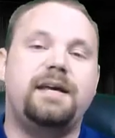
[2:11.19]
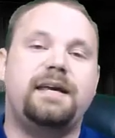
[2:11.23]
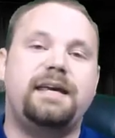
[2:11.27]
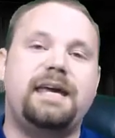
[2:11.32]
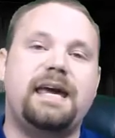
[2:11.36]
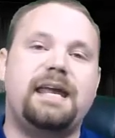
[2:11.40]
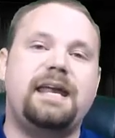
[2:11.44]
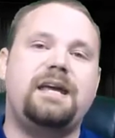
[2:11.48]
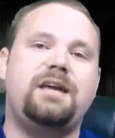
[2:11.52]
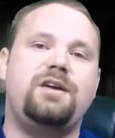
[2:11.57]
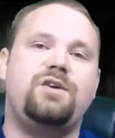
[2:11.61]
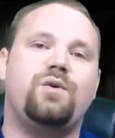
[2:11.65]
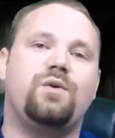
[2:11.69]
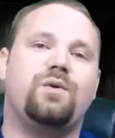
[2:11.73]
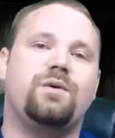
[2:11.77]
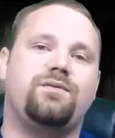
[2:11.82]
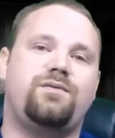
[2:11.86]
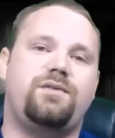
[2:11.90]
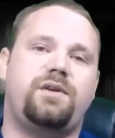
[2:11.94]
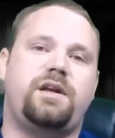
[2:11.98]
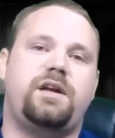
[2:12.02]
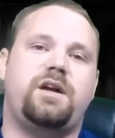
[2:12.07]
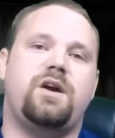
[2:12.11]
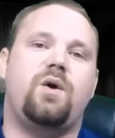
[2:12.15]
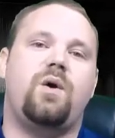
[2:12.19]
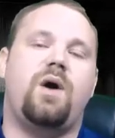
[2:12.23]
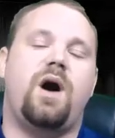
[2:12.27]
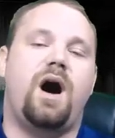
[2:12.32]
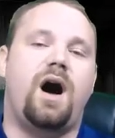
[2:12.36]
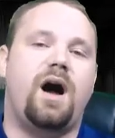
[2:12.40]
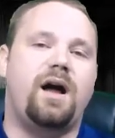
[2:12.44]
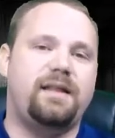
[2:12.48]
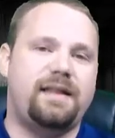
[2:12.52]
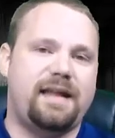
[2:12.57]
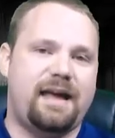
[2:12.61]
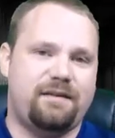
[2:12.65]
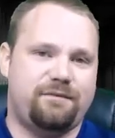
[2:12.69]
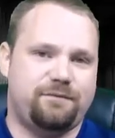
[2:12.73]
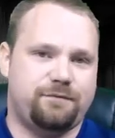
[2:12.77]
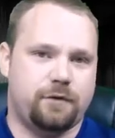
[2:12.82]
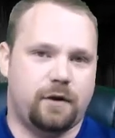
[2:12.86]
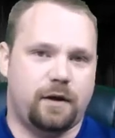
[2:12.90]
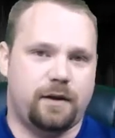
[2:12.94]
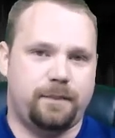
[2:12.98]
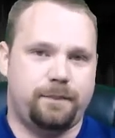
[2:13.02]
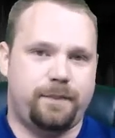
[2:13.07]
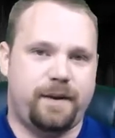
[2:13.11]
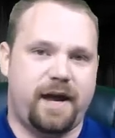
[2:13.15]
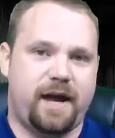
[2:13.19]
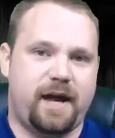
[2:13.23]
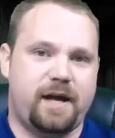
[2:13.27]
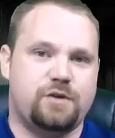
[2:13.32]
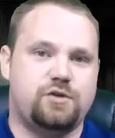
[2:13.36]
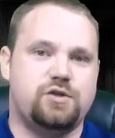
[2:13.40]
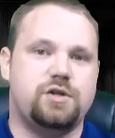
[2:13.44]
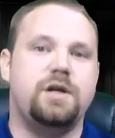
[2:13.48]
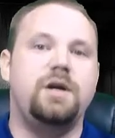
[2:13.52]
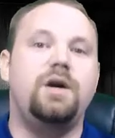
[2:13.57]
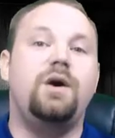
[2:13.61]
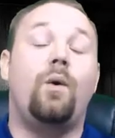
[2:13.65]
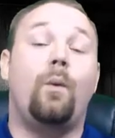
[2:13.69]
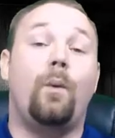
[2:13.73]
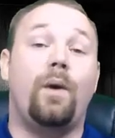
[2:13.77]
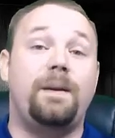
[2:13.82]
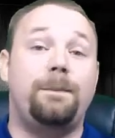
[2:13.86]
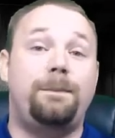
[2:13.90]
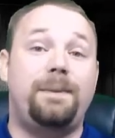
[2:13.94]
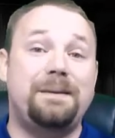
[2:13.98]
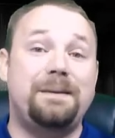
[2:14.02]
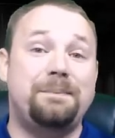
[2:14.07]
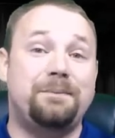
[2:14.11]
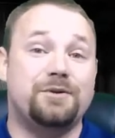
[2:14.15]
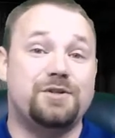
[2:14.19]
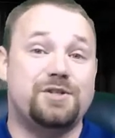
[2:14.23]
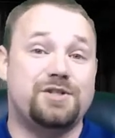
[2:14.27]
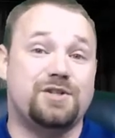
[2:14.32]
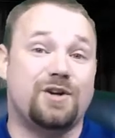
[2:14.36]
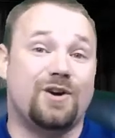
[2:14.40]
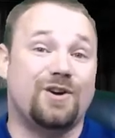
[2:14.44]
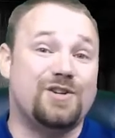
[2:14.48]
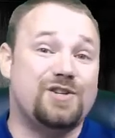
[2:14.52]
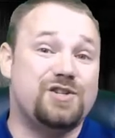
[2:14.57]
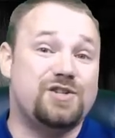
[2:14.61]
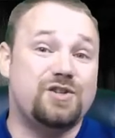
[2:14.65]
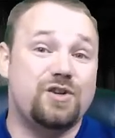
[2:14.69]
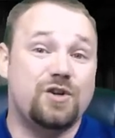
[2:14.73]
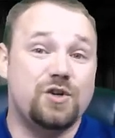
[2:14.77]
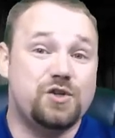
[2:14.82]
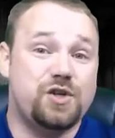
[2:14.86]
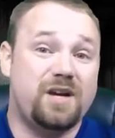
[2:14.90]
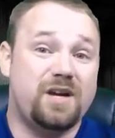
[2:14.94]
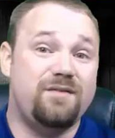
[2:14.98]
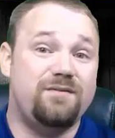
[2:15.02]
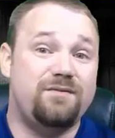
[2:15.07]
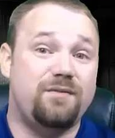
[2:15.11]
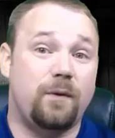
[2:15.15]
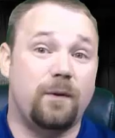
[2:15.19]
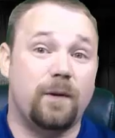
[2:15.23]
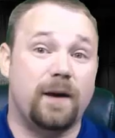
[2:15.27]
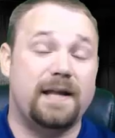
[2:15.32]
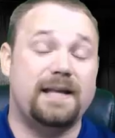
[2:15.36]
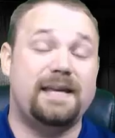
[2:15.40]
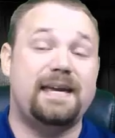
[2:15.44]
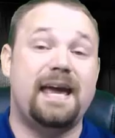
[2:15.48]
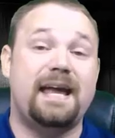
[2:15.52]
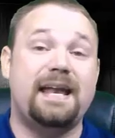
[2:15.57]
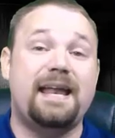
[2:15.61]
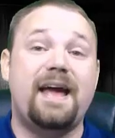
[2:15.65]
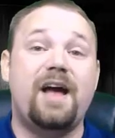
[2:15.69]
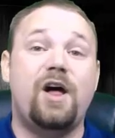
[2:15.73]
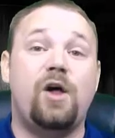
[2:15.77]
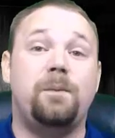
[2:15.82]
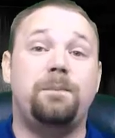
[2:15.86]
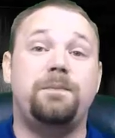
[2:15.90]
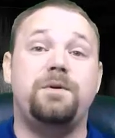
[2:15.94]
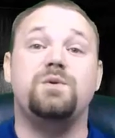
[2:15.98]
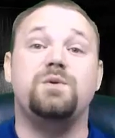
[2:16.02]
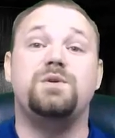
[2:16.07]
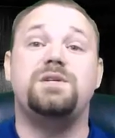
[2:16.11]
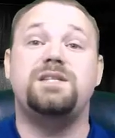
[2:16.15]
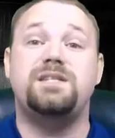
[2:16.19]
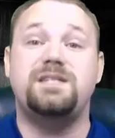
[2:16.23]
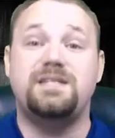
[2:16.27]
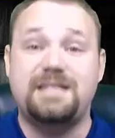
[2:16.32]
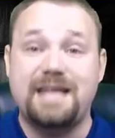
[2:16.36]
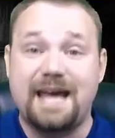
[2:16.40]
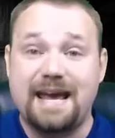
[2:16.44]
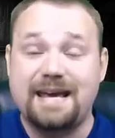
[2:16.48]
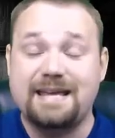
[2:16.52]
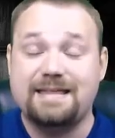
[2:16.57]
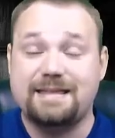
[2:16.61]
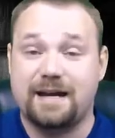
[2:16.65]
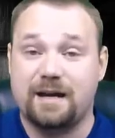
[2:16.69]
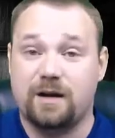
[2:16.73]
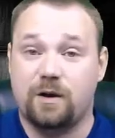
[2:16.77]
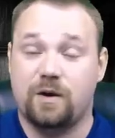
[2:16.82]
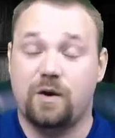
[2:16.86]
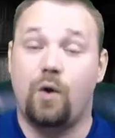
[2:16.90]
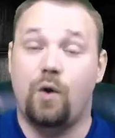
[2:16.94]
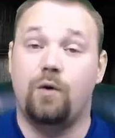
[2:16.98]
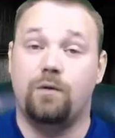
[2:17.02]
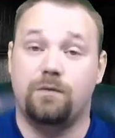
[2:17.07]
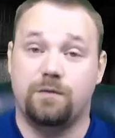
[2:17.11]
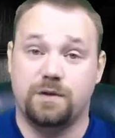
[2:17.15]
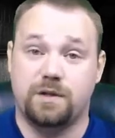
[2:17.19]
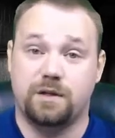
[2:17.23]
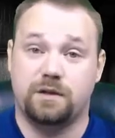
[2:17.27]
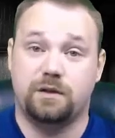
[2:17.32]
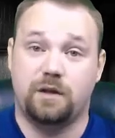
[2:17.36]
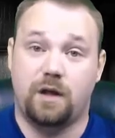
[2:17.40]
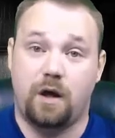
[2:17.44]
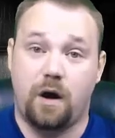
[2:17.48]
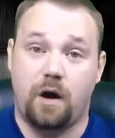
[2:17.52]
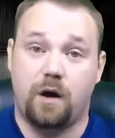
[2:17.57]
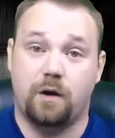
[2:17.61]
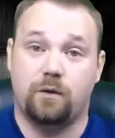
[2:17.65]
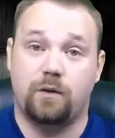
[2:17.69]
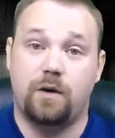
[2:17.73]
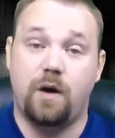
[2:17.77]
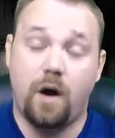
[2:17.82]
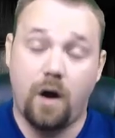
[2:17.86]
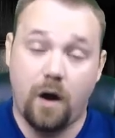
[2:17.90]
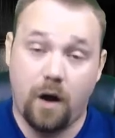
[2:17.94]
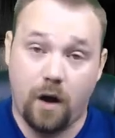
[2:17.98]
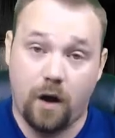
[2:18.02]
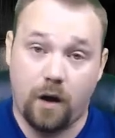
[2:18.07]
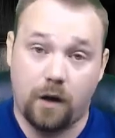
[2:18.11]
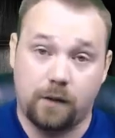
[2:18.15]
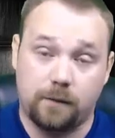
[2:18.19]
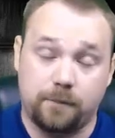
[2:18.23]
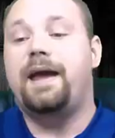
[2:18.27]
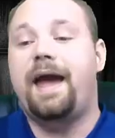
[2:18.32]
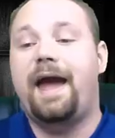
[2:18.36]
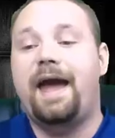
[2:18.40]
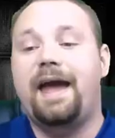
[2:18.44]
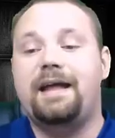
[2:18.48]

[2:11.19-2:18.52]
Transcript: Getting your video on that front page when people start searching for it can help you stay there over the long haul.